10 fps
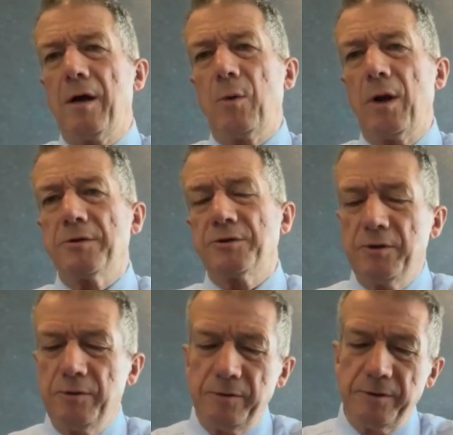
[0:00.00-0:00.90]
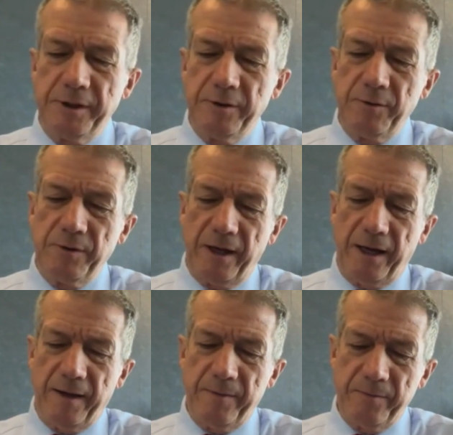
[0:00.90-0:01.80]
I, well, I do, Neil.
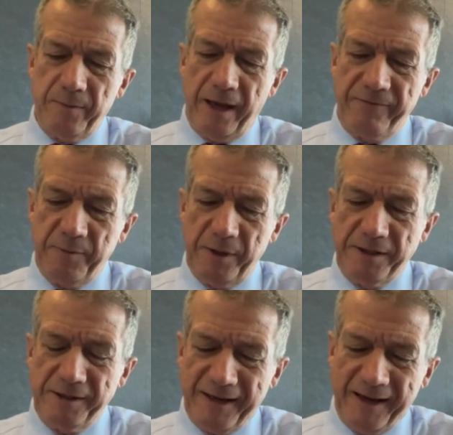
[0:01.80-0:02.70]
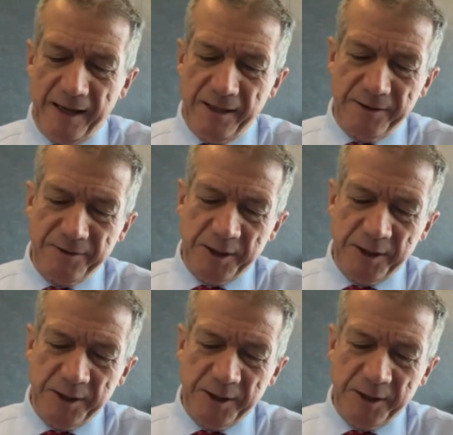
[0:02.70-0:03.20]
Um, having been uh,